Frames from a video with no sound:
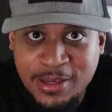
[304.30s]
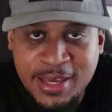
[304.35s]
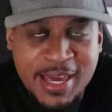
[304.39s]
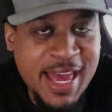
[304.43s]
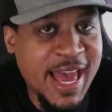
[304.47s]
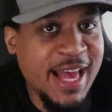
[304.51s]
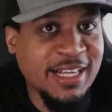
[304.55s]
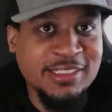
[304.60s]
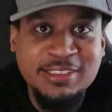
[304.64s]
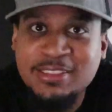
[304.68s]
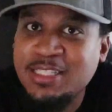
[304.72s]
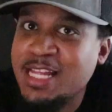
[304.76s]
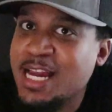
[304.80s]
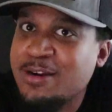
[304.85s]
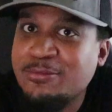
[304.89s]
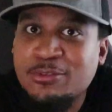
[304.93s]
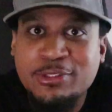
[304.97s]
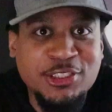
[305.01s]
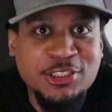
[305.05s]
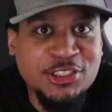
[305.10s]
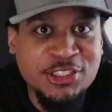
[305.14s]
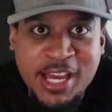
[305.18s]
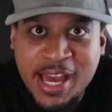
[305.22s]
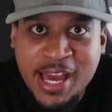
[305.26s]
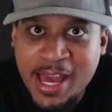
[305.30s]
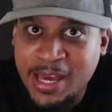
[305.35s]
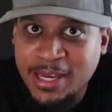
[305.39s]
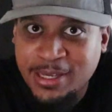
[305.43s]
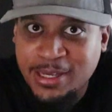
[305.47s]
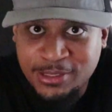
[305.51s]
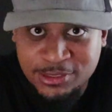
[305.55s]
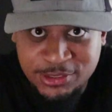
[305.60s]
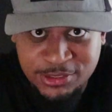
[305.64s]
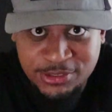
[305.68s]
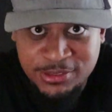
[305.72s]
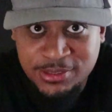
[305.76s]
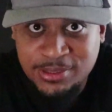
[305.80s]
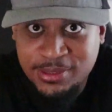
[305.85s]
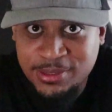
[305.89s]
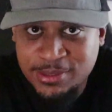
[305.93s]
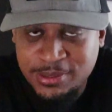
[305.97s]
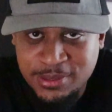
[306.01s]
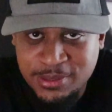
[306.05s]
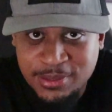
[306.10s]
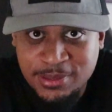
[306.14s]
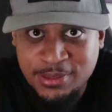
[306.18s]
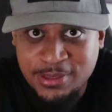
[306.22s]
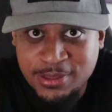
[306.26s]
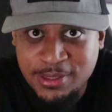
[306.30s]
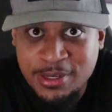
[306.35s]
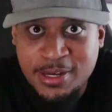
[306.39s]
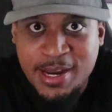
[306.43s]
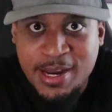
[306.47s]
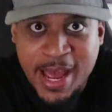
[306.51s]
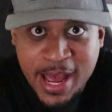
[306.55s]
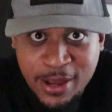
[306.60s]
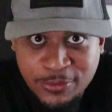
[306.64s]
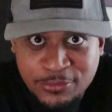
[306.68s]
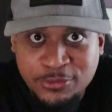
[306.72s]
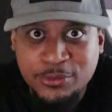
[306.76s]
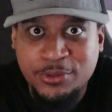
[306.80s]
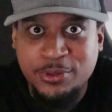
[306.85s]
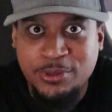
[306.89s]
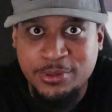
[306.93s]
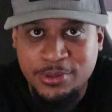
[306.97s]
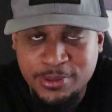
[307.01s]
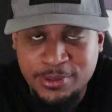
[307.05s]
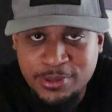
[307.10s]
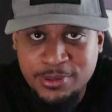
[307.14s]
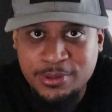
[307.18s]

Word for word: it has never changed. Never.